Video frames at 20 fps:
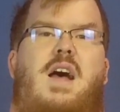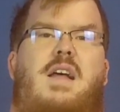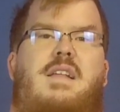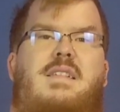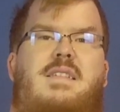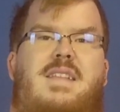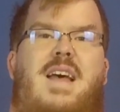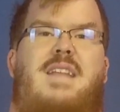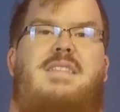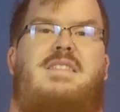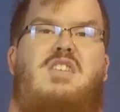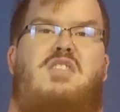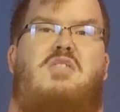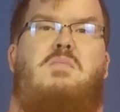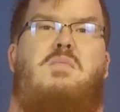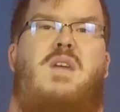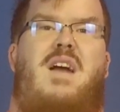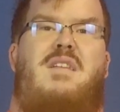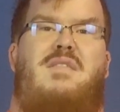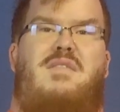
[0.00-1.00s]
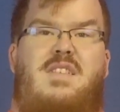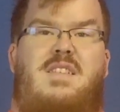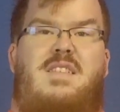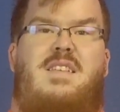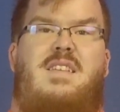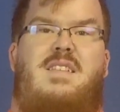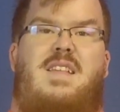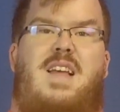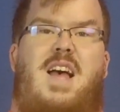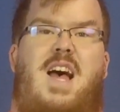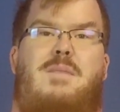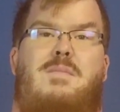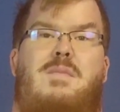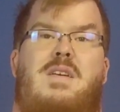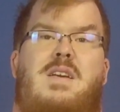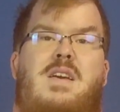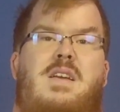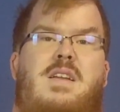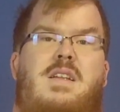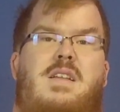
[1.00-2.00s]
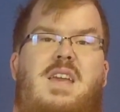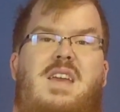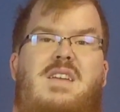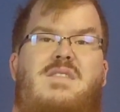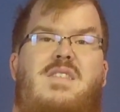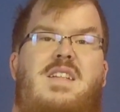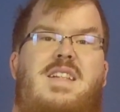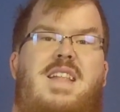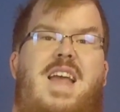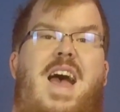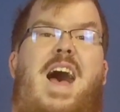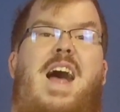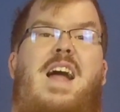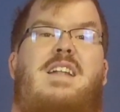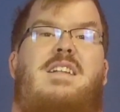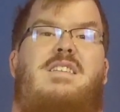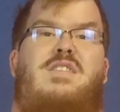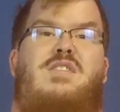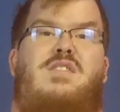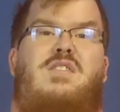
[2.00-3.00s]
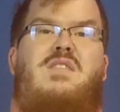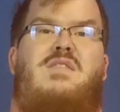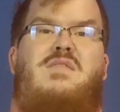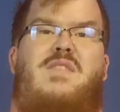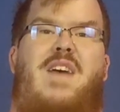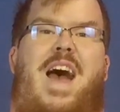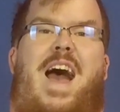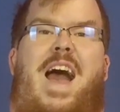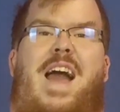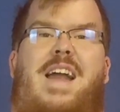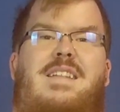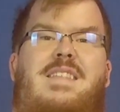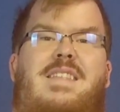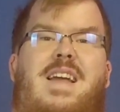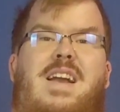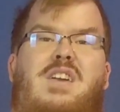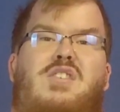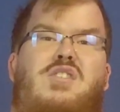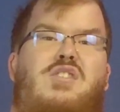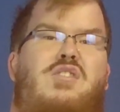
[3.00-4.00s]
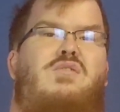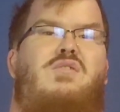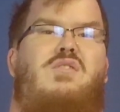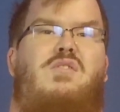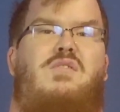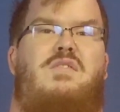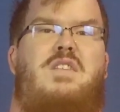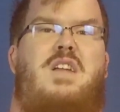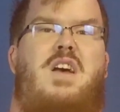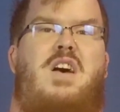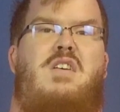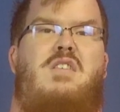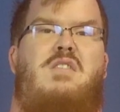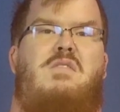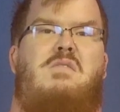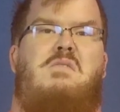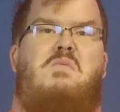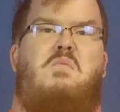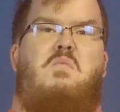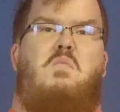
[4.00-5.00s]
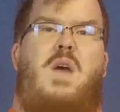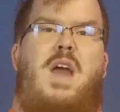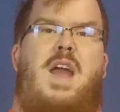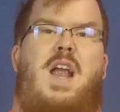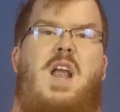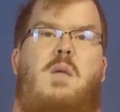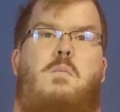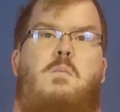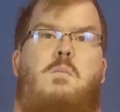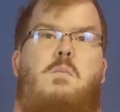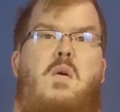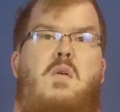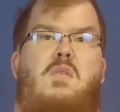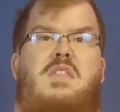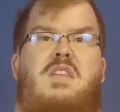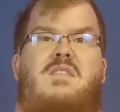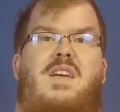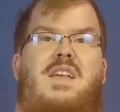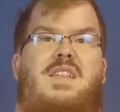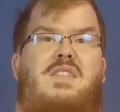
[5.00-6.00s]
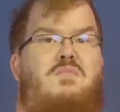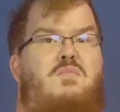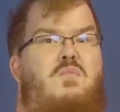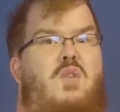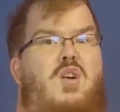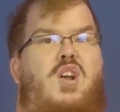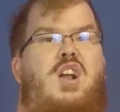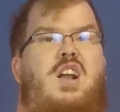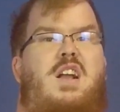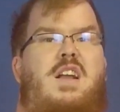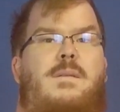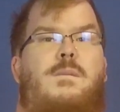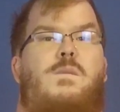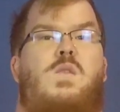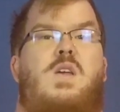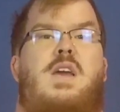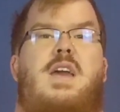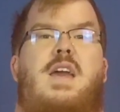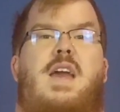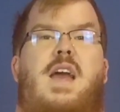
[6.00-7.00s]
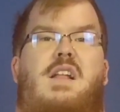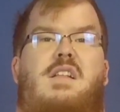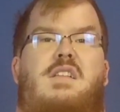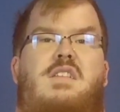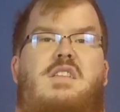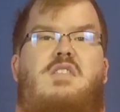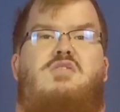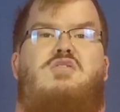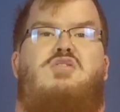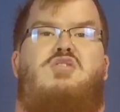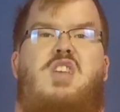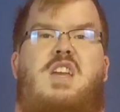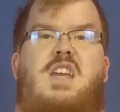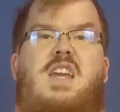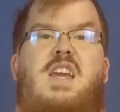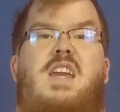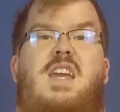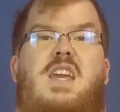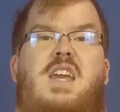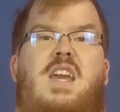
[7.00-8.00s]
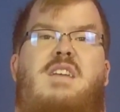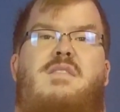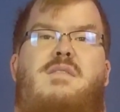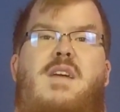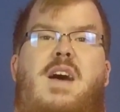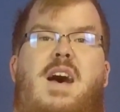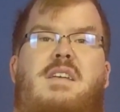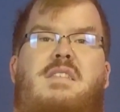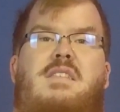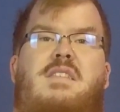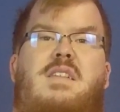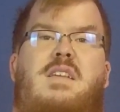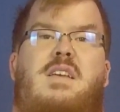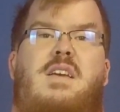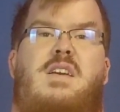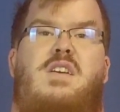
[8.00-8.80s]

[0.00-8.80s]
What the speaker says: set those preferences up even down to the fact that Google knows where both of us work, and so she can give us